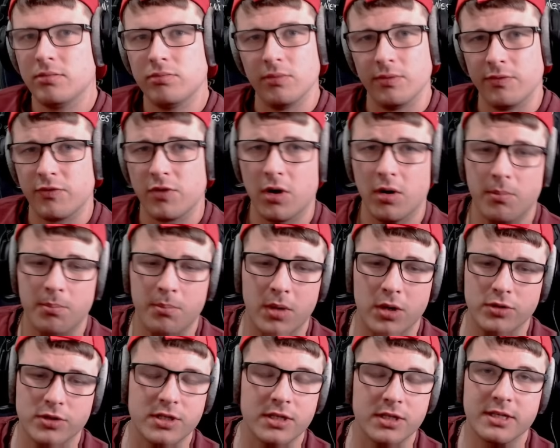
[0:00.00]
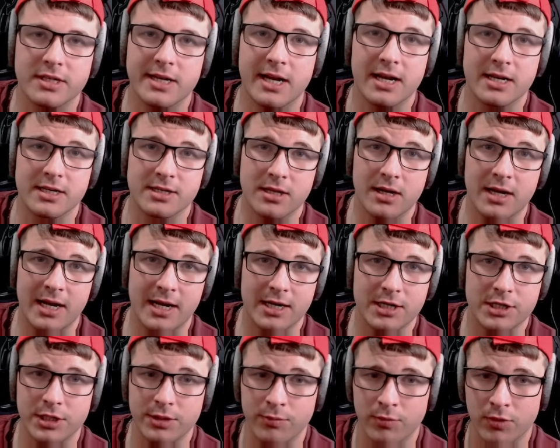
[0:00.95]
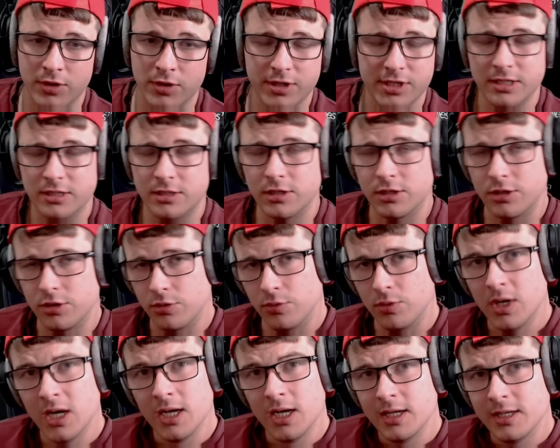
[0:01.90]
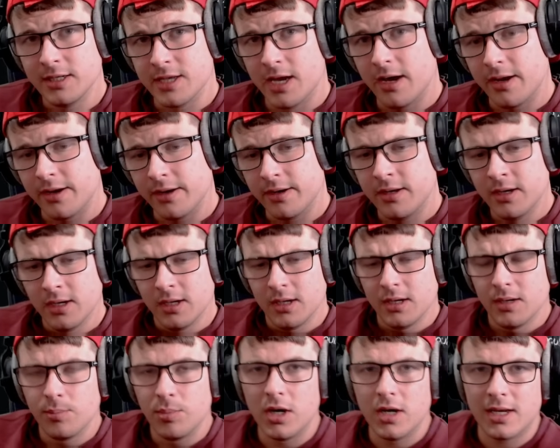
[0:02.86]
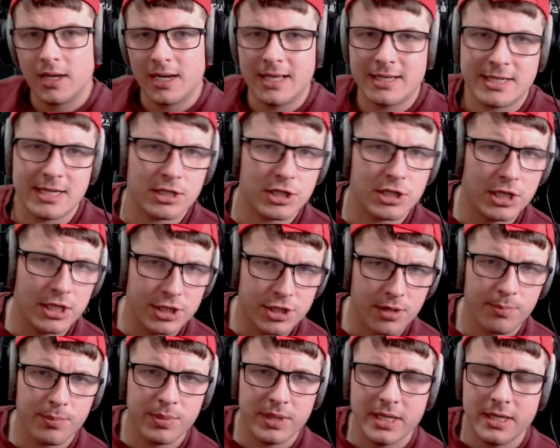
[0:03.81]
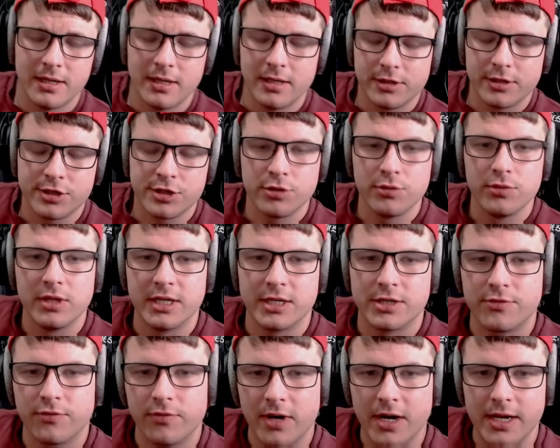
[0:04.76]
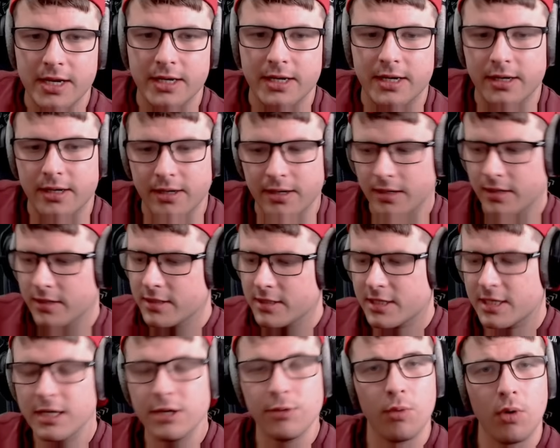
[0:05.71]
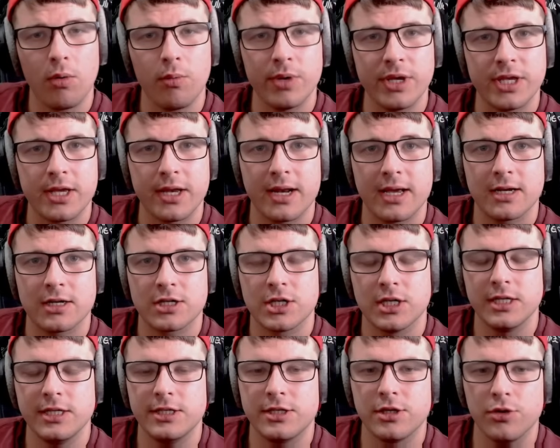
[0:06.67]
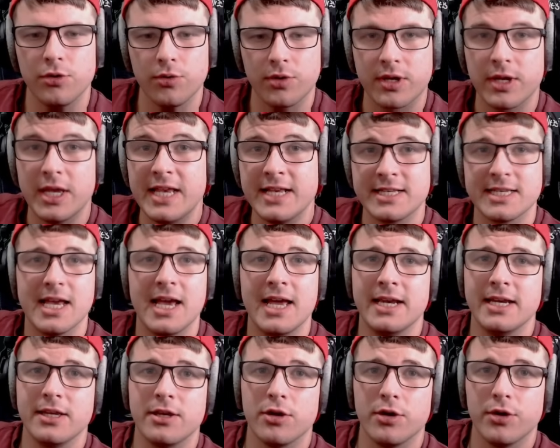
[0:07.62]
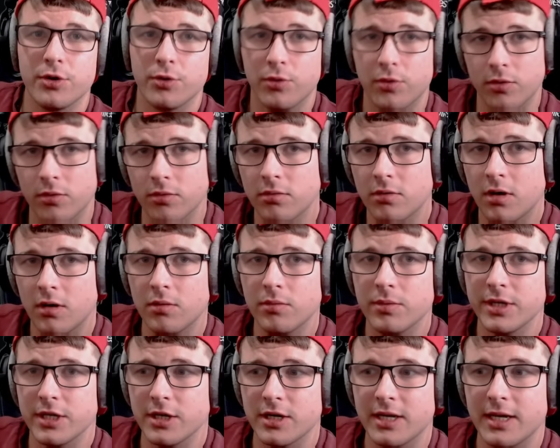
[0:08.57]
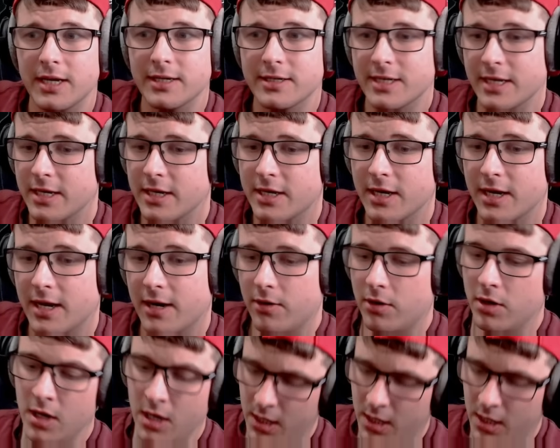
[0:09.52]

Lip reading: we've got most of the tasks that I actually wanted to do done. But let's actually jump in to this raid and see what we can actually do. Is it any good, or are we going to get taken out?